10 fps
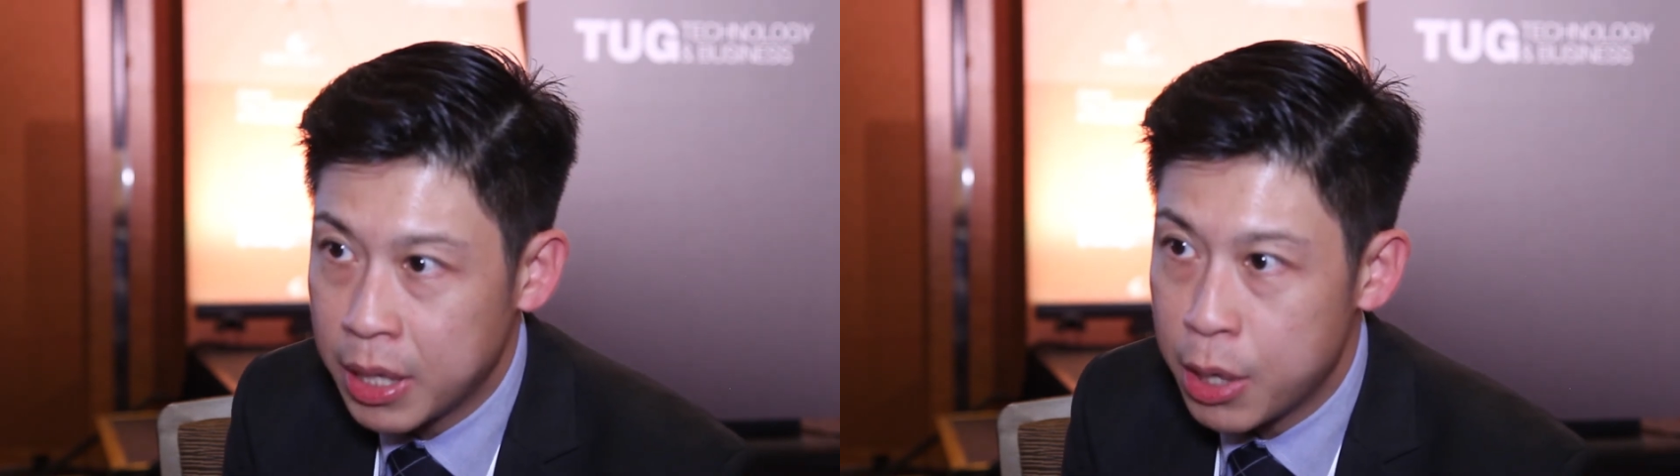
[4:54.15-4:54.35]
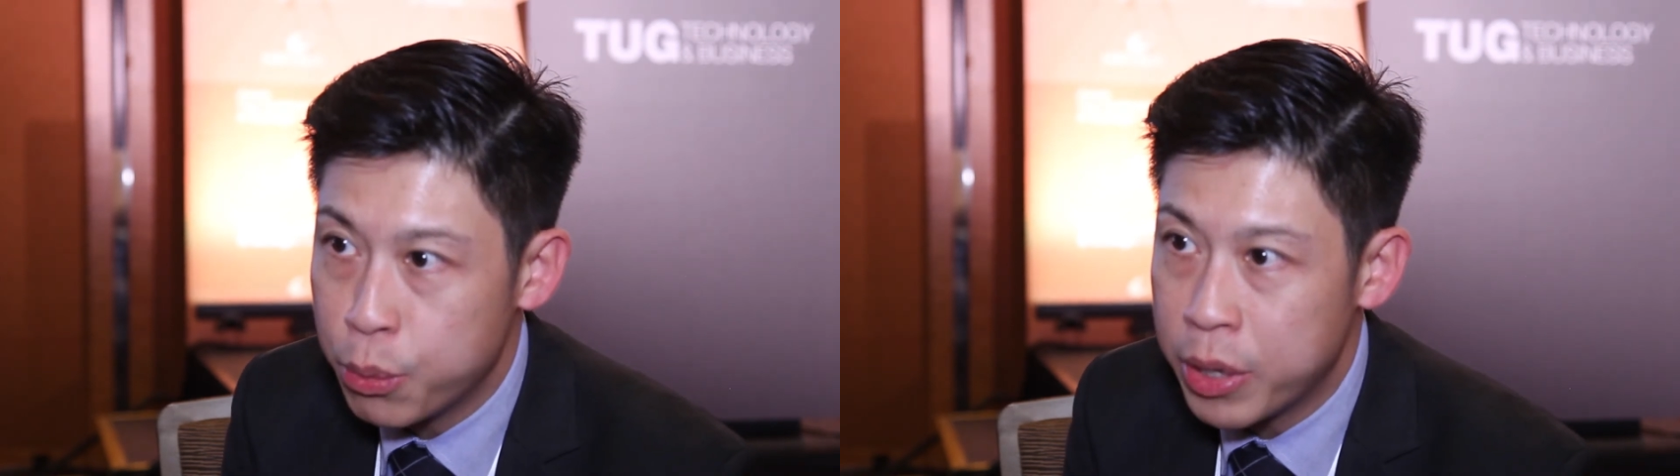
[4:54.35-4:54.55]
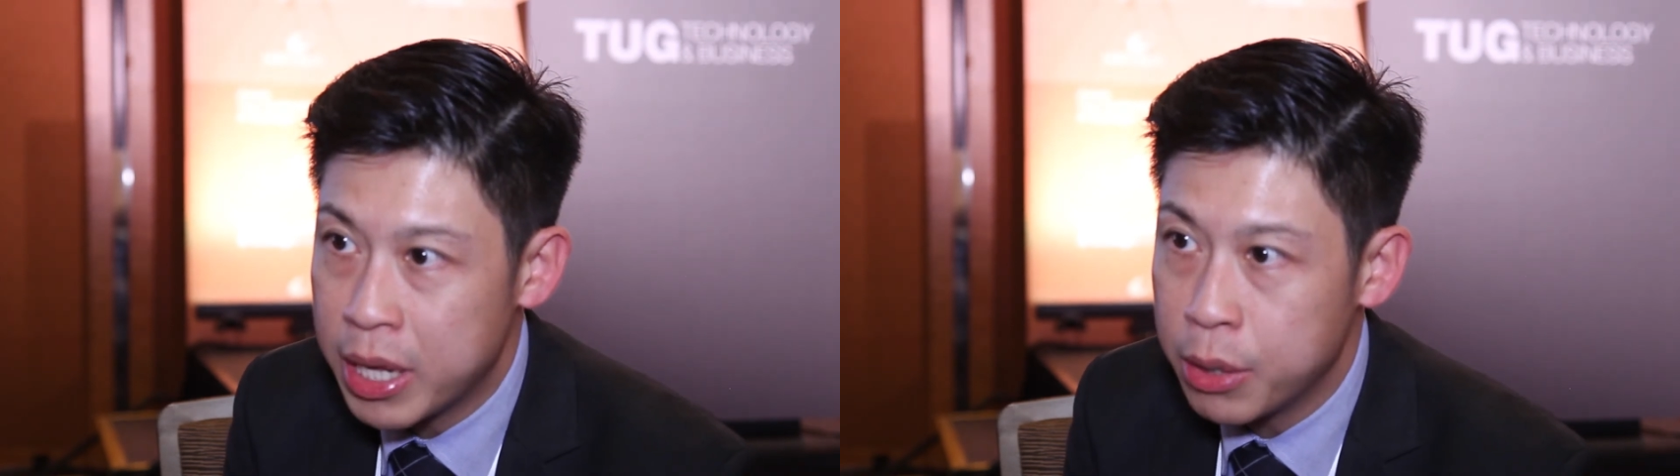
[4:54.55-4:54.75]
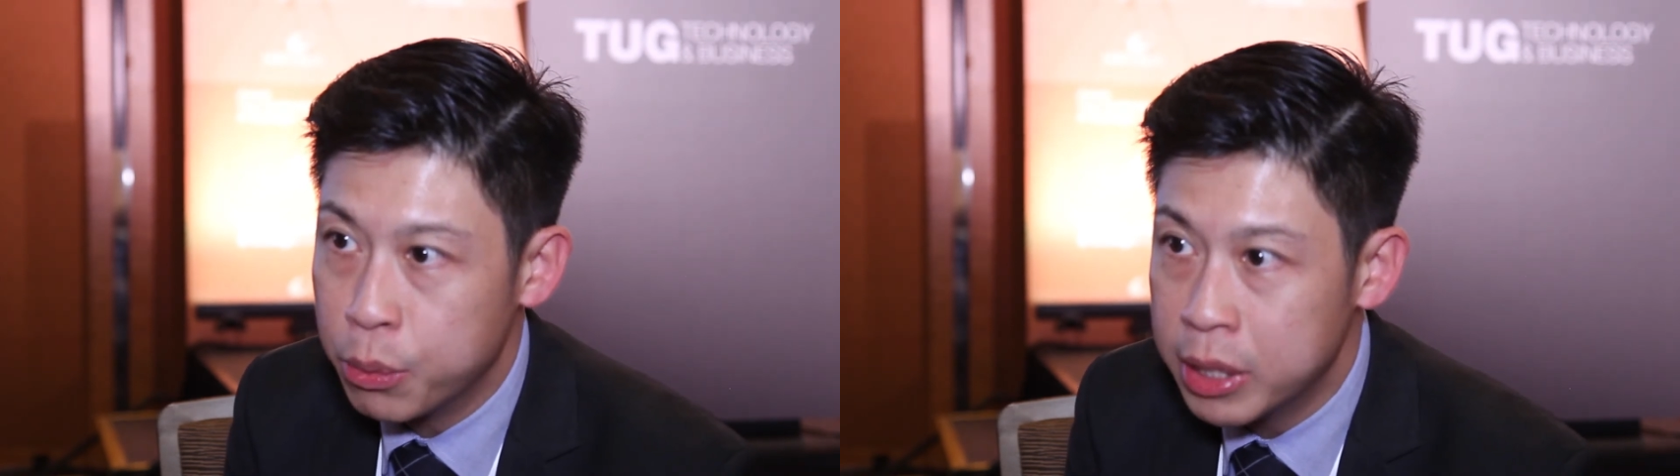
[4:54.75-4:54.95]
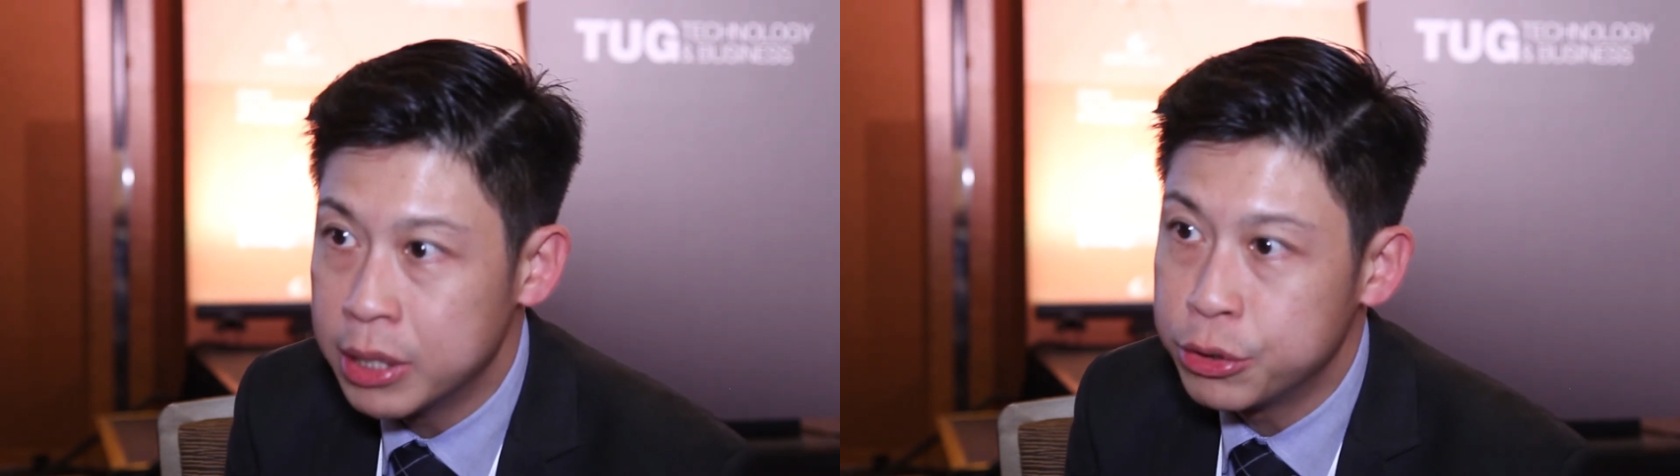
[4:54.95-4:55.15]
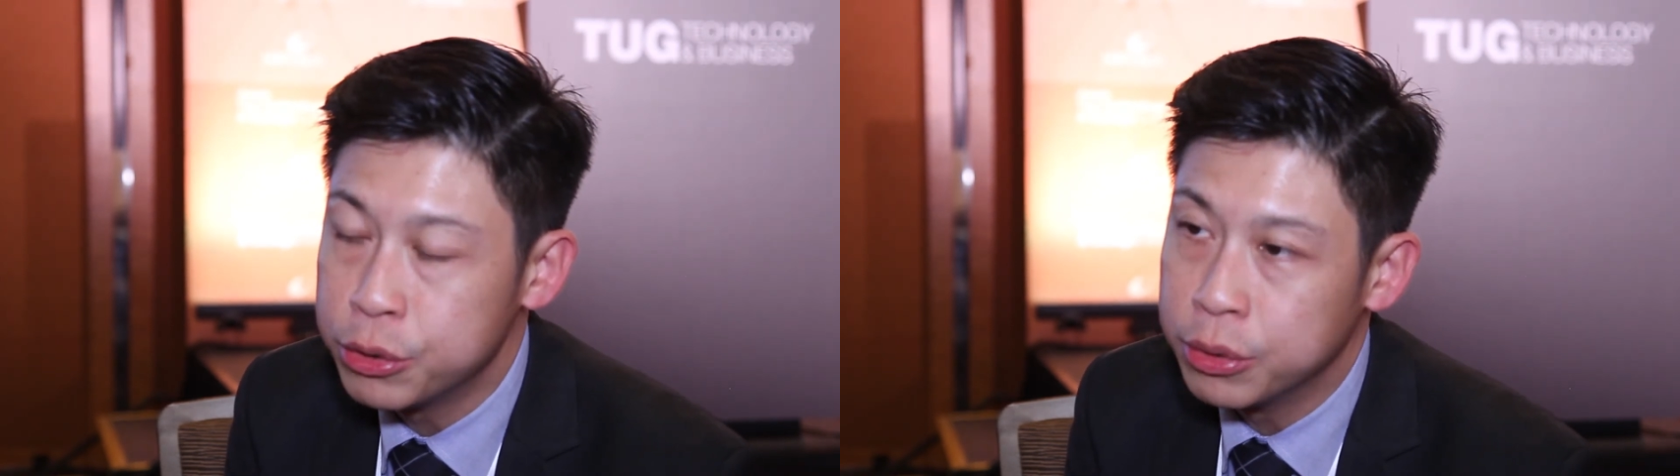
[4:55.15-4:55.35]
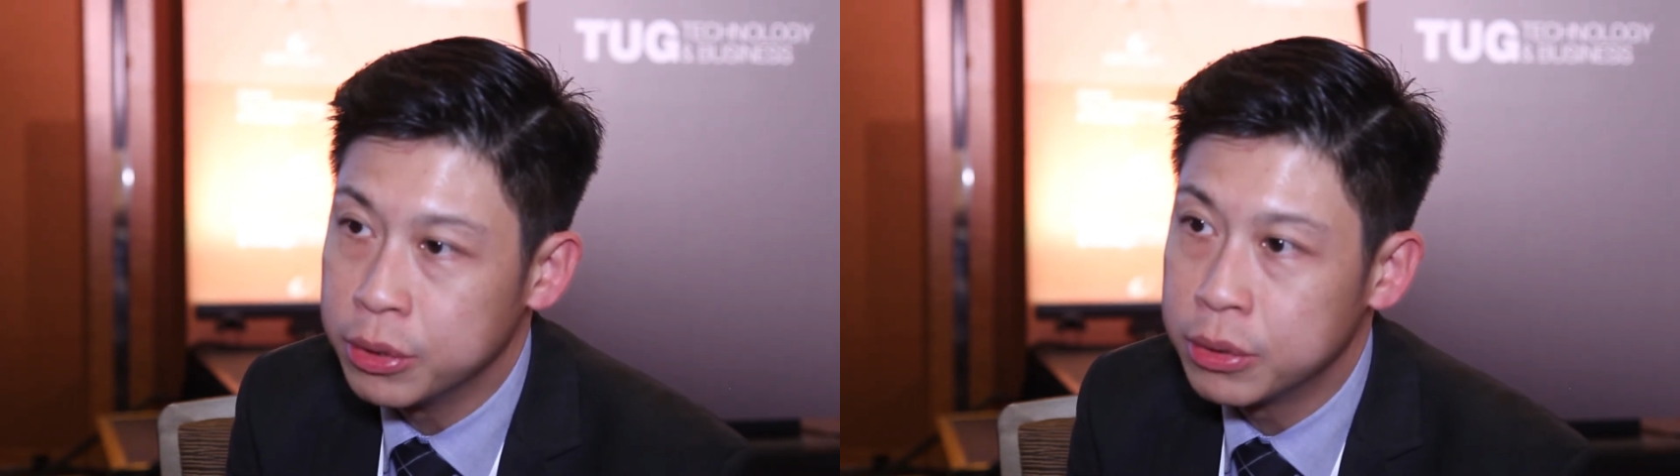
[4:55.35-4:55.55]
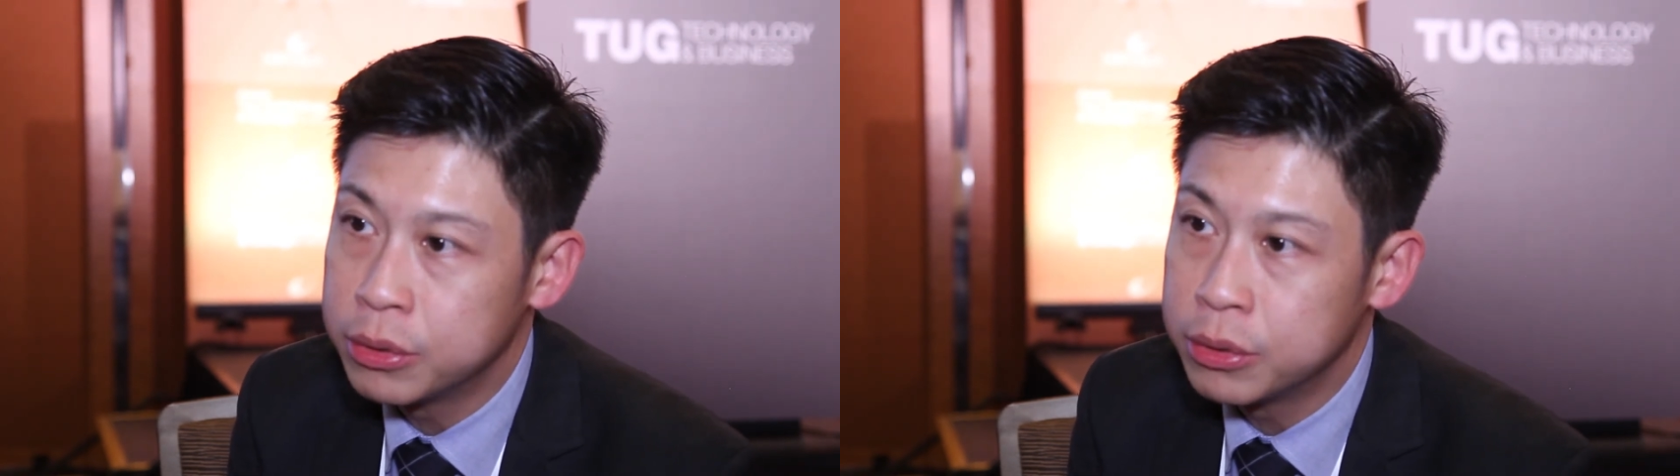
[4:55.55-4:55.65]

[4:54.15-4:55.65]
if we were to